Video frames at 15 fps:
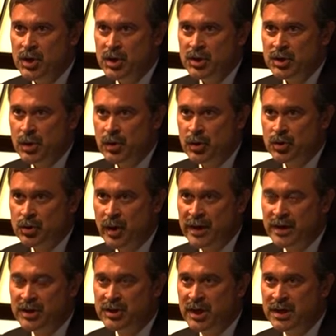So you're trying
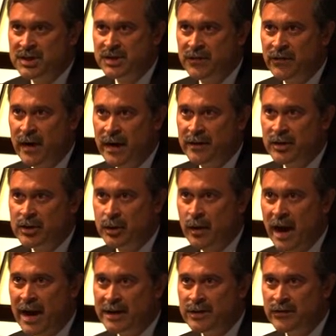to justify that you're
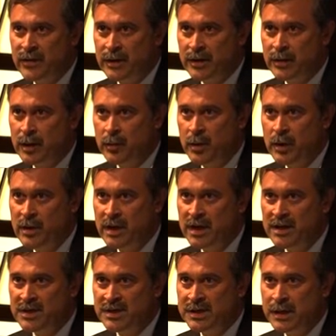active in your
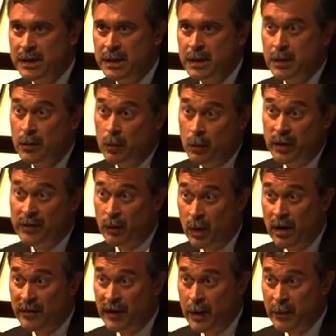communities, but there
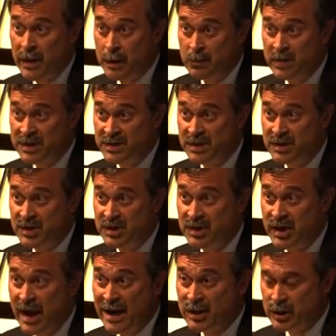aren't that many businesses
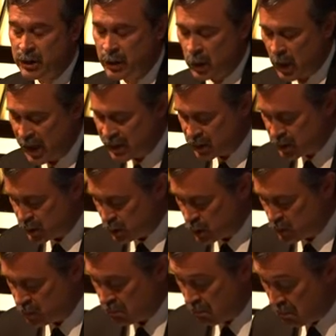to actually lend to.
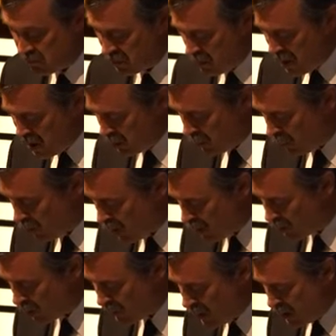It's a minor
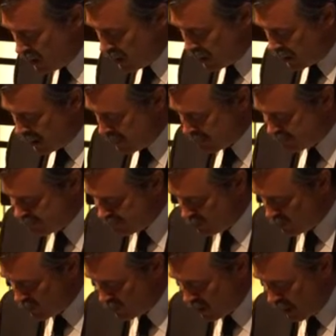problem. I'm
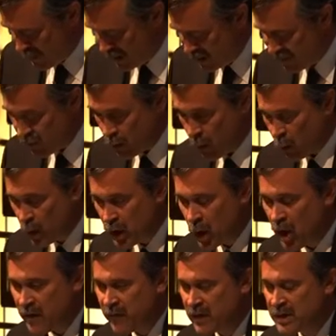going to give you a
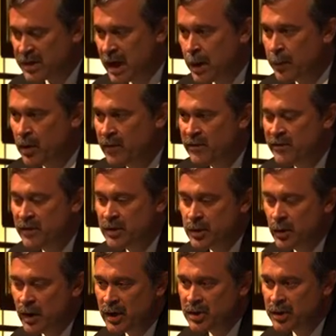real-life example of a
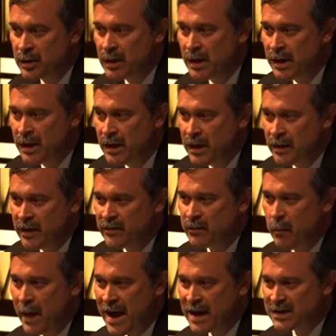situation that's
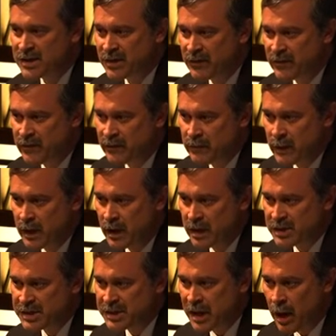massive
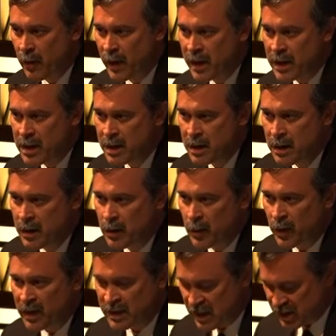CRA,
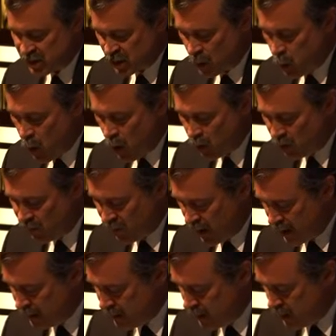but it doesn't qualify.